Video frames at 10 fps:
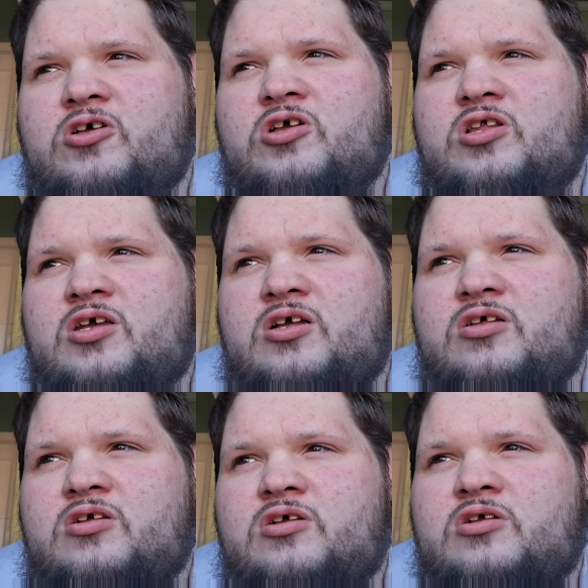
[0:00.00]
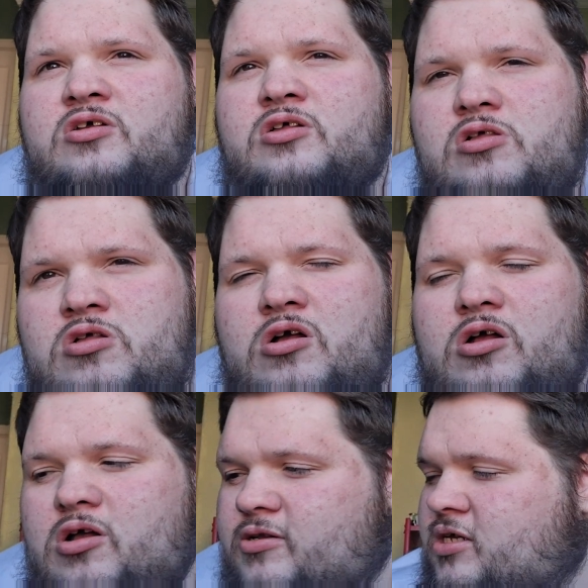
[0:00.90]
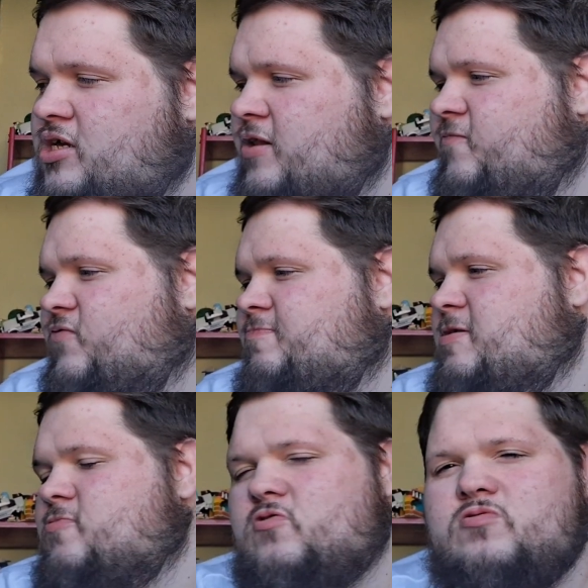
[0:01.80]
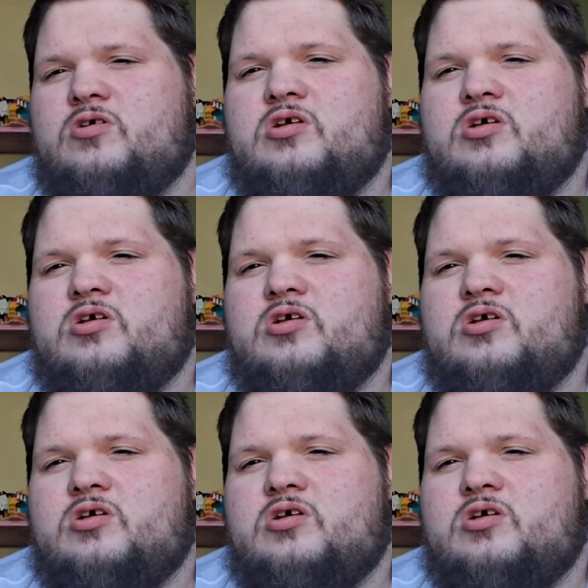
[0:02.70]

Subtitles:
earlier after killing 3 people.